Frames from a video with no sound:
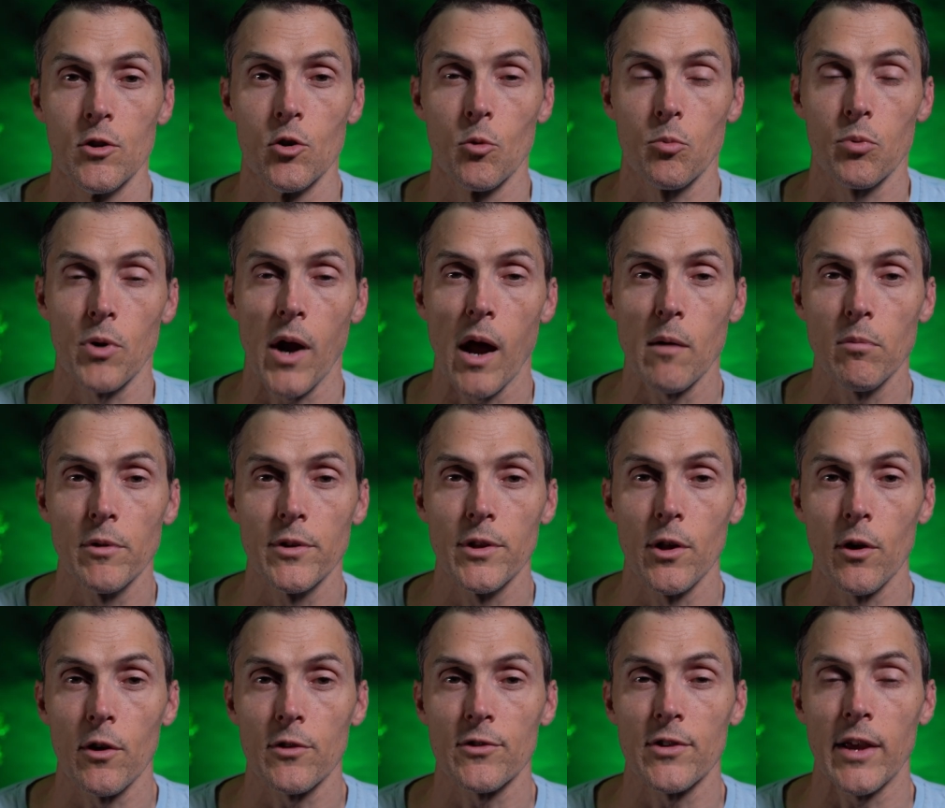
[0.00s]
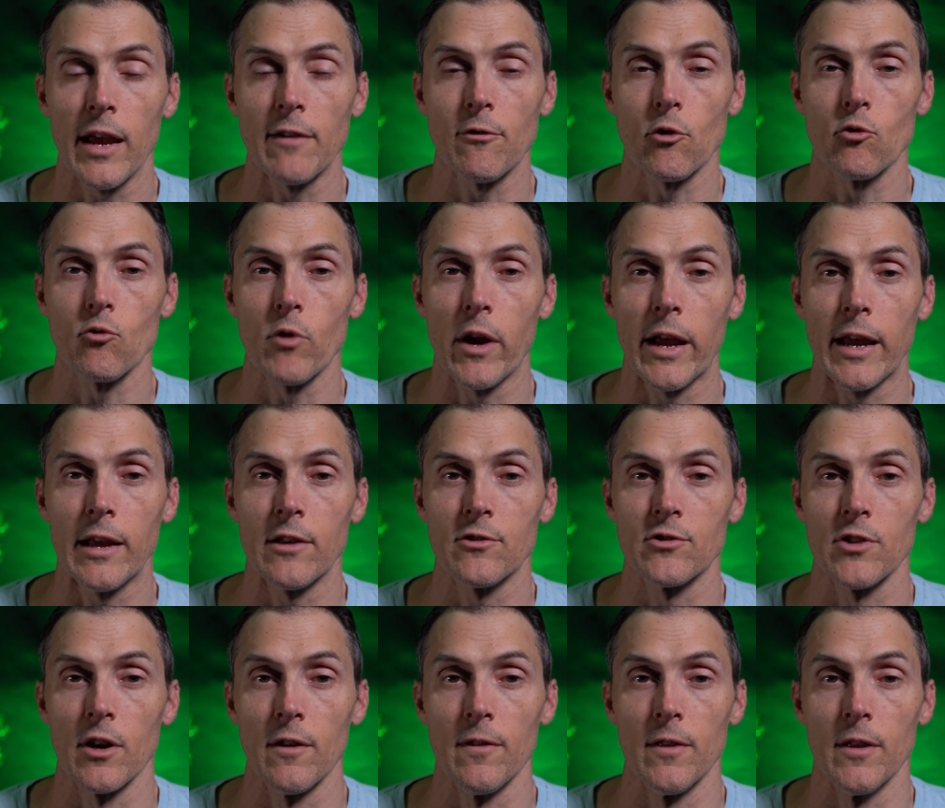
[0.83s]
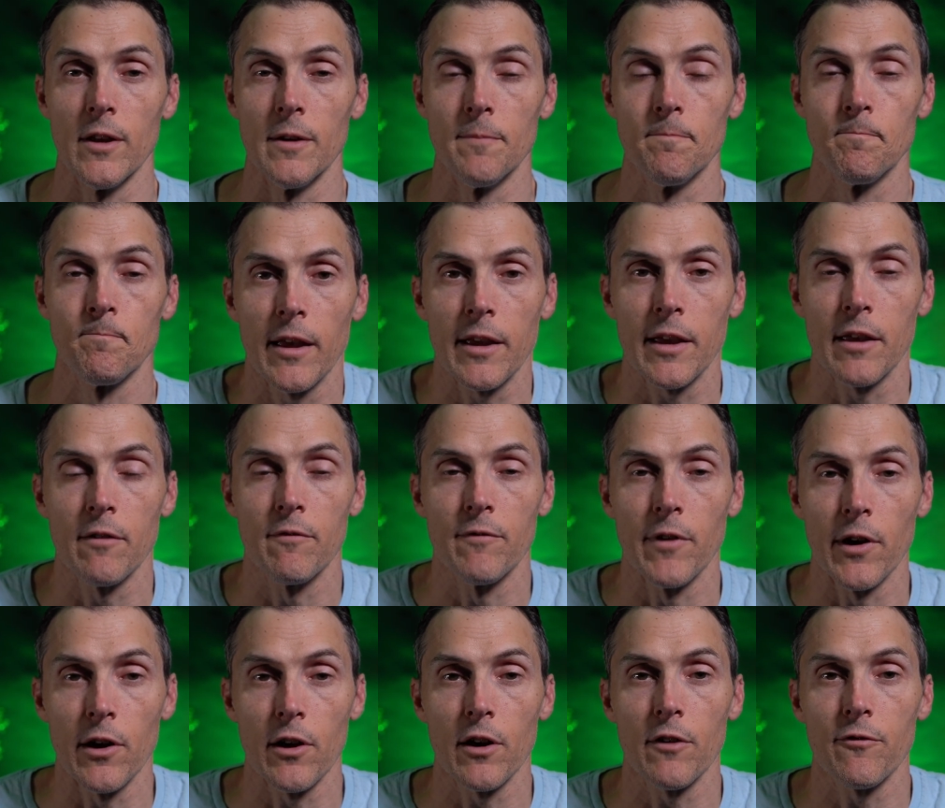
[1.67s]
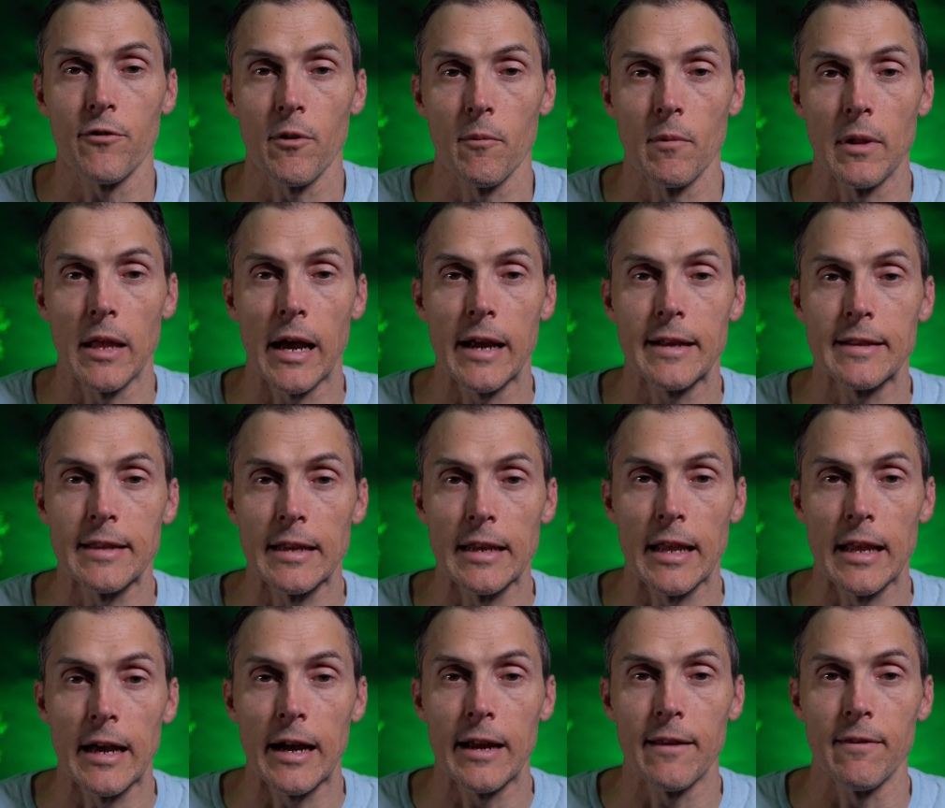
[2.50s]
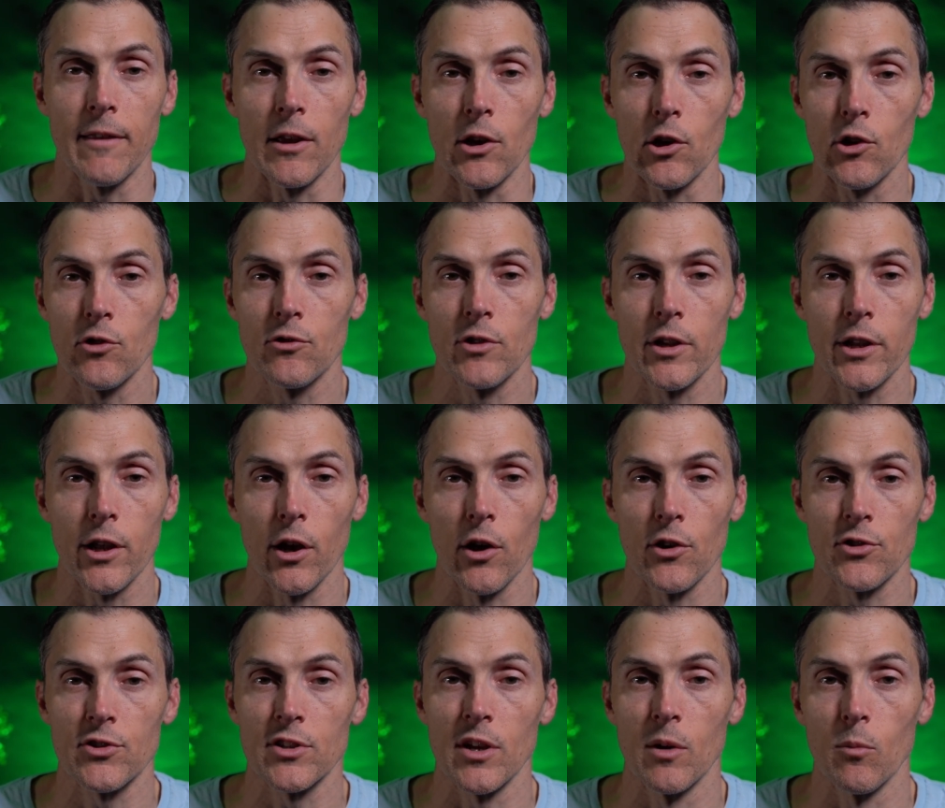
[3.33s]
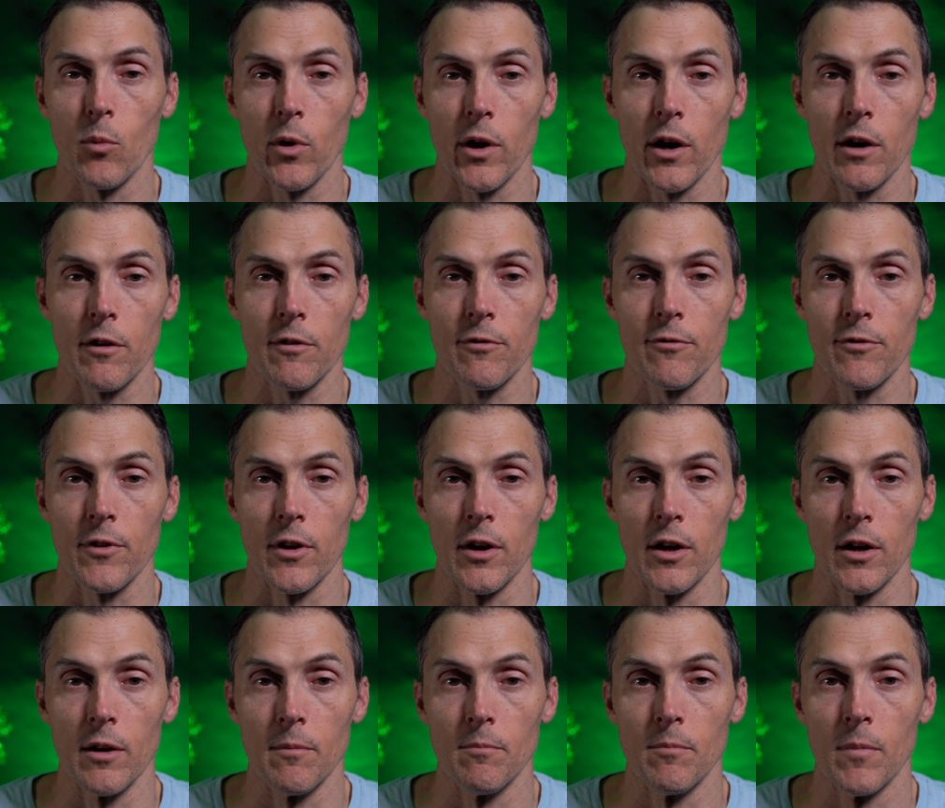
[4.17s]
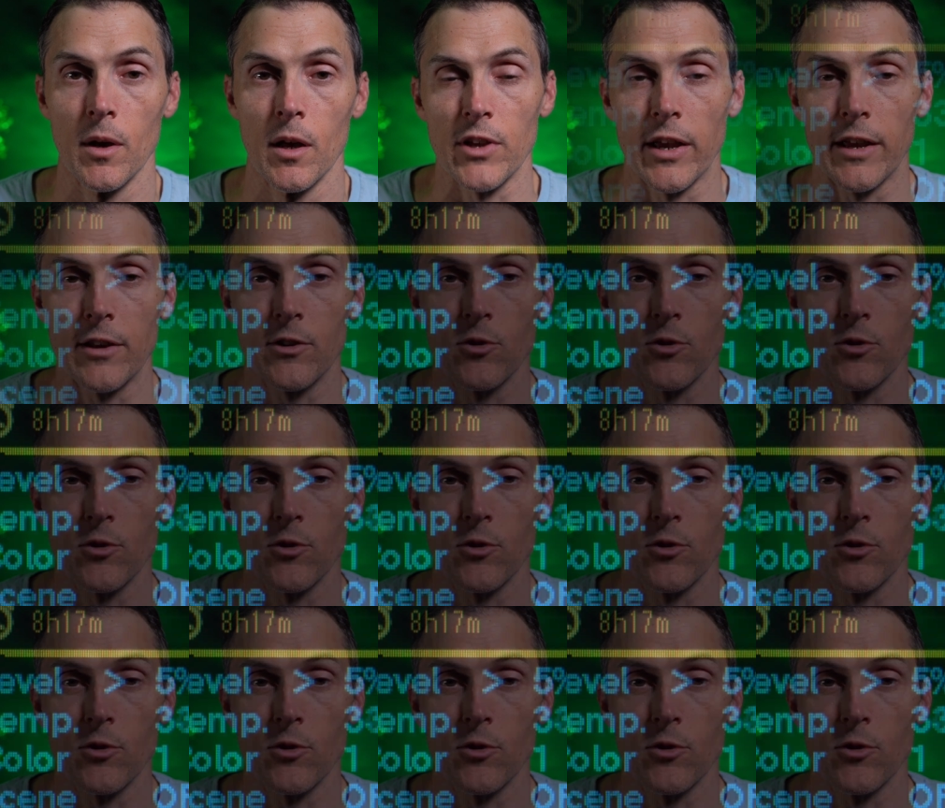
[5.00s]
you'll probably notice they have a range on them. They can vary from light to light. They usually go somewhere from, say,